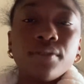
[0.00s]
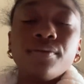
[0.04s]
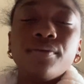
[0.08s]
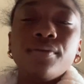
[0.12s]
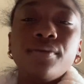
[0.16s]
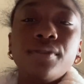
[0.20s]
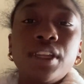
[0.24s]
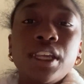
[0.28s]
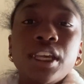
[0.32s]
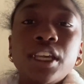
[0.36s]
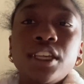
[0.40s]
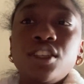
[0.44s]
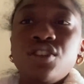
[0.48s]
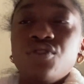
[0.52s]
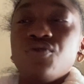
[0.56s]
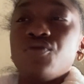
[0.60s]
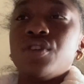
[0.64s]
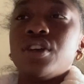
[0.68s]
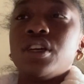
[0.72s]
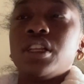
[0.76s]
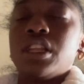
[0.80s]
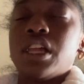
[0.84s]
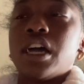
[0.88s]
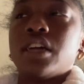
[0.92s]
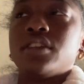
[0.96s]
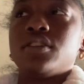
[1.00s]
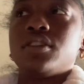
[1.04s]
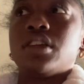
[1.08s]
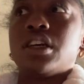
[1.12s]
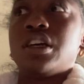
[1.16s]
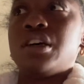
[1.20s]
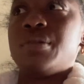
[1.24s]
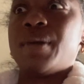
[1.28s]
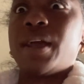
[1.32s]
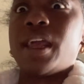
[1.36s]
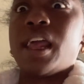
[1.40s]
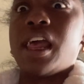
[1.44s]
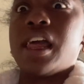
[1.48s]
Then you realize,
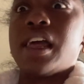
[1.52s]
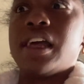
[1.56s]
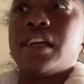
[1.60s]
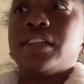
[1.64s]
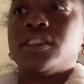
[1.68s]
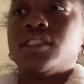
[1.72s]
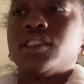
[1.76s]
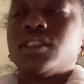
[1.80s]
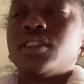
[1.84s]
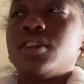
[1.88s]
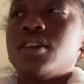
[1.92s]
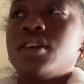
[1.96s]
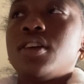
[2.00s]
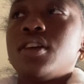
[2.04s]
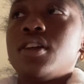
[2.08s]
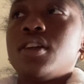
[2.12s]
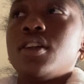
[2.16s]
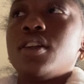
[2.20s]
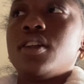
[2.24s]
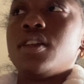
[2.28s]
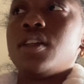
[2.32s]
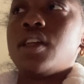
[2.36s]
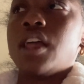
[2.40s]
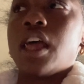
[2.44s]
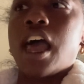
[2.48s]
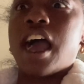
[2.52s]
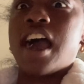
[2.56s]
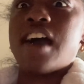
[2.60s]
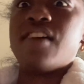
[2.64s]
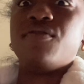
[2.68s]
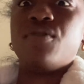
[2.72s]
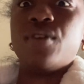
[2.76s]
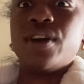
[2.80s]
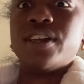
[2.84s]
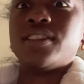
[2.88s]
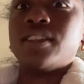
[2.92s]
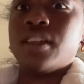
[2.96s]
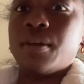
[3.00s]
oh my gosh, I've
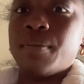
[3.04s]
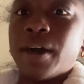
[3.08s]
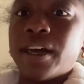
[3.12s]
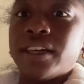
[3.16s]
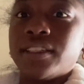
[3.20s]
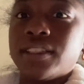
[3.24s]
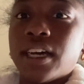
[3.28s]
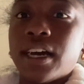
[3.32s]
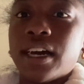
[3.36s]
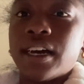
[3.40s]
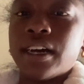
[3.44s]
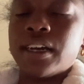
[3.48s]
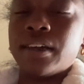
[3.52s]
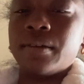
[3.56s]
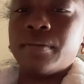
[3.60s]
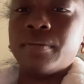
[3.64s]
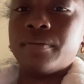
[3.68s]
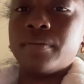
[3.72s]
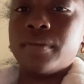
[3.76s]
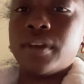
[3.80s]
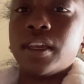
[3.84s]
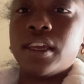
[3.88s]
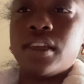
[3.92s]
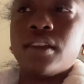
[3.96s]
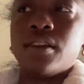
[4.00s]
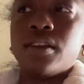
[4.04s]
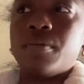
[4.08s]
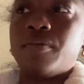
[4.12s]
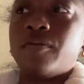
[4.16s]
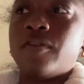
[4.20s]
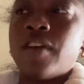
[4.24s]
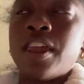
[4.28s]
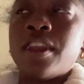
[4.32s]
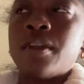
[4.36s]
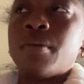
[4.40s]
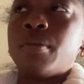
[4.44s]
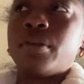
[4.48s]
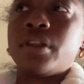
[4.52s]
wasted my time in
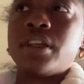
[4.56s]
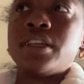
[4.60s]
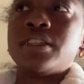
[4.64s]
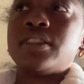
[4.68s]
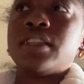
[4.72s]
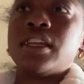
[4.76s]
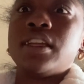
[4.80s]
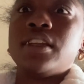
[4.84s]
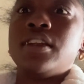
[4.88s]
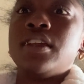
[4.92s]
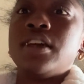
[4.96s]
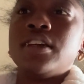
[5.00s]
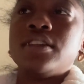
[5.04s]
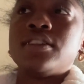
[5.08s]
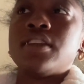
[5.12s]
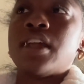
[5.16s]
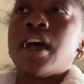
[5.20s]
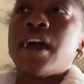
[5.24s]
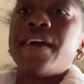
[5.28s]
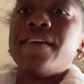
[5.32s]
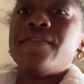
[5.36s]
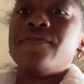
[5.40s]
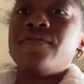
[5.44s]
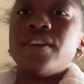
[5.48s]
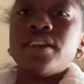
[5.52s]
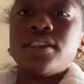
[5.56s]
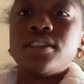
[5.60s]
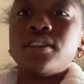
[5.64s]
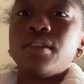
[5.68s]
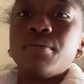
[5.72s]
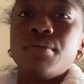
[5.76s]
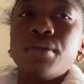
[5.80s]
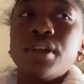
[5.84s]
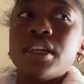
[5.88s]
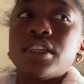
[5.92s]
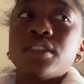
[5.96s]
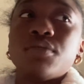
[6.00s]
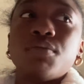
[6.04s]
a place that does not invest in
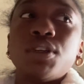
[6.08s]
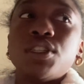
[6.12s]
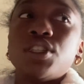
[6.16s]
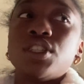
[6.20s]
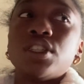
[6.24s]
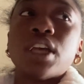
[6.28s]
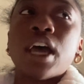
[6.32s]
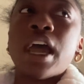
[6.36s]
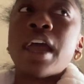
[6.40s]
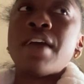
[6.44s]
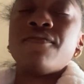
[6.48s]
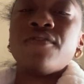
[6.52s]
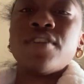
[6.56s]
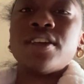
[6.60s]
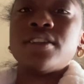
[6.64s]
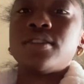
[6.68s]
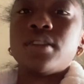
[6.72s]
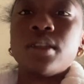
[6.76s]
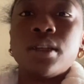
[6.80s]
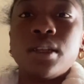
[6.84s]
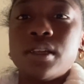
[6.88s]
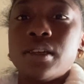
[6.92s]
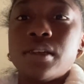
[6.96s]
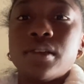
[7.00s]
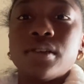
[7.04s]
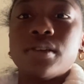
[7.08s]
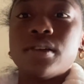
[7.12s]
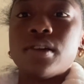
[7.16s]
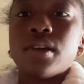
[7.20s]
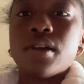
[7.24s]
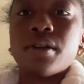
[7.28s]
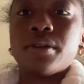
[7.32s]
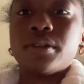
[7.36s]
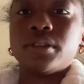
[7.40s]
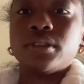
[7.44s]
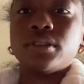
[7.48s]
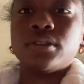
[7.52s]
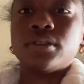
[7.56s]
me as much as I invest in it.
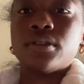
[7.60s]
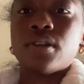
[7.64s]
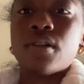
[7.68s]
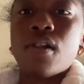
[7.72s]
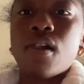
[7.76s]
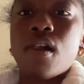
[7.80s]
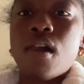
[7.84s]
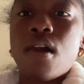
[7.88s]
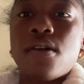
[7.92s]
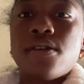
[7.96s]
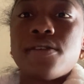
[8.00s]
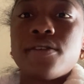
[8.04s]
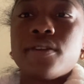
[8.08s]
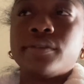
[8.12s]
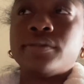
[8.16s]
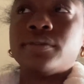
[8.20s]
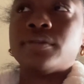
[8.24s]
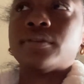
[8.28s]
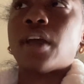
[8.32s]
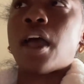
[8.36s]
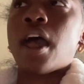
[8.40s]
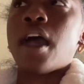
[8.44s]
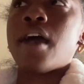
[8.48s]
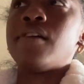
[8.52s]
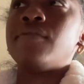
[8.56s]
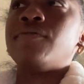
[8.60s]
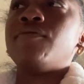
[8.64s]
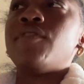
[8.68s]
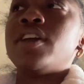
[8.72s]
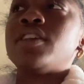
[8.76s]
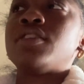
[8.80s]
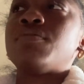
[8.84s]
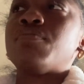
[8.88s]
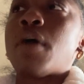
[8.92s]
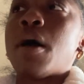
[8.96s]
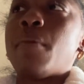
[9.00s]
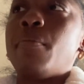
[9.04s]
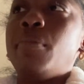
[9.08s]
I invest
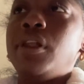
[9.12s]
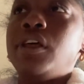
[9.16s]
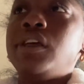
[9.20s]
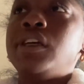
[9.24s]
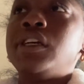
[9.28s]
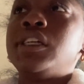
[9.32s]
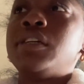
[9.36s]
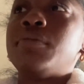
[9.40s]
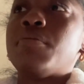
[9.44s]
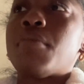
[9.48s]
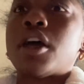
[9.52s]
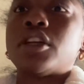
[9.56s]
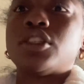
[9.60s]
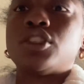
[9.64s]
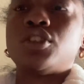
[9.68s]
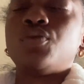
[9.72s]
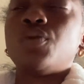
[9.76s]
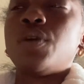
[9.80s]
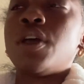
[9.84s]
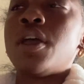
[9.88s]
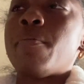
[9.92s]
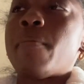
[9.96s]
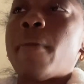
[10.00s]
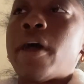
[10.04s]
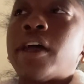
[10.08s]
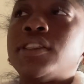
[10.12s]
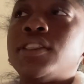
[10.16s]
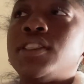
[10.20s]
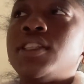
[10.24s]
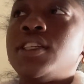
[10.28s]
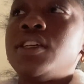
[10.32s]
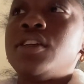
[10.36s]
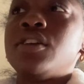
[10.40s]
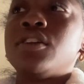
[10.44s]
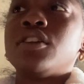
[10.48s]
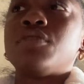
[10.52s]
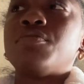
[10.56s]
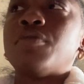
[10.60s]
my blood, my sweat, my
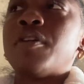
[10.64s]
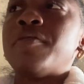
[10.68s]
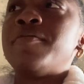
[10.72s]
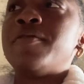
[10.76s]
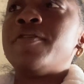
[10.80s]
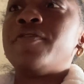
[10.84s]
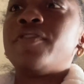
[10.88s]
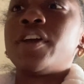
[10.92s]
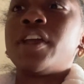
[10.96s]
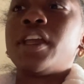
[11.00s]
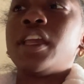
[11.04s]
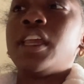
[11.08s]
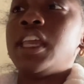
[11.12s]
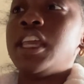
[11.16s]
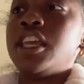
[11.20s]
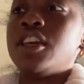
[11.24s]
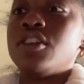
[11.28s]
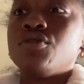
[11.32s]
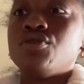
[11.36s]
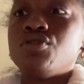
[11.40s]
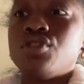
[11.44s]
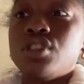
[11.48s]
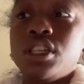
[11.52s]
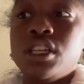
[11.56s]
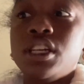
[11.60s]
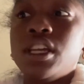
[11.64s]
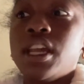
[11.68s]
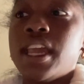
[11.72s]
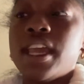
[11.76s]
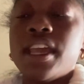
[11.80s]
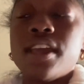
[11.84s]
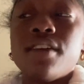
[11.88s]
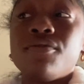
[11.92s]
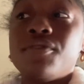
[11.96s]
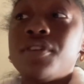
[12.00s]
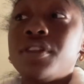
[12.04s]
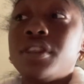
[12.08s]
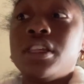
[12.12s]
tears, my motherfucking energy,
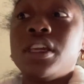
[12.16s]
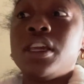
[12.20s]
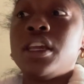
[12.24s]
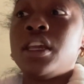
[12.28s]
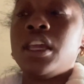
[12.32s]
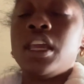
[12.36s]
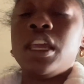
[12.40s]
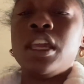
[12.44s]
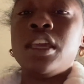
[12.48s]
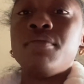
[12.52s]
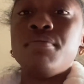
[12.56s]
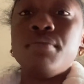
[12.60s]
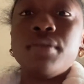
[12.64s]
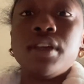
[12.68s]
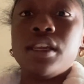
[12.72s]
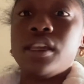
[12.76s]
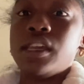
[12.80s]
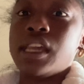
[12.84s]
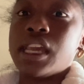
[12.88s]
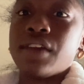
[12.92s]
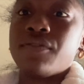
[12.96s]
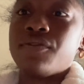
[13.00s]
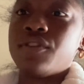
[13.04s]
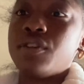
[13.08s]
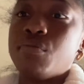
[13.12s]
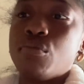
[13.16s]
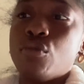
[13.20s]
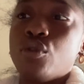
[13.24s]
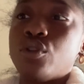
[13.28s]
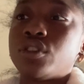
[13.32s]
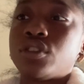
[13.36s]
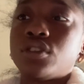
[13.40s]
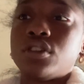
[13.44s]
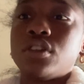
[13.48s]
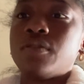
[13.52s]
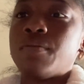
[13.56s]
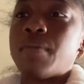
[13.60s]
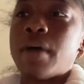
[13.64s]
everything in me, every
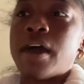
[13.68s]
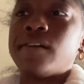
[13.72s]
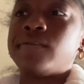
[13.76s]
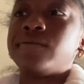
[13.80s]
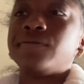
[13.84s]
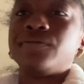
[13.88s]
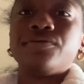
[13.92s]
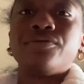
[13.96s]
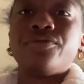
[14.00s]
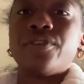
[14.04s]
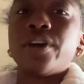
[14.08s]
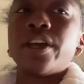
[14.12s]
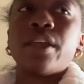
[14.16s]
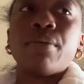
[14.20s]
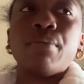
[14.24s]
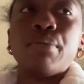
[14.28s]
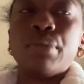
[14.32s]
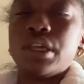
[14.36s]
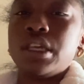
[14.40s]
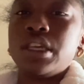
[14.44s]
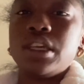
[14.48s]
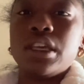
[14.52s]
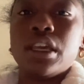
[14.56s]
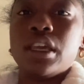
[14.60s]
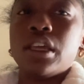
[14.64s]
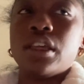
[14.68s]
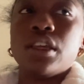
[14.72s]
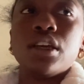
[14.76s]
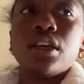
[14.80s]
morsel of my fucking being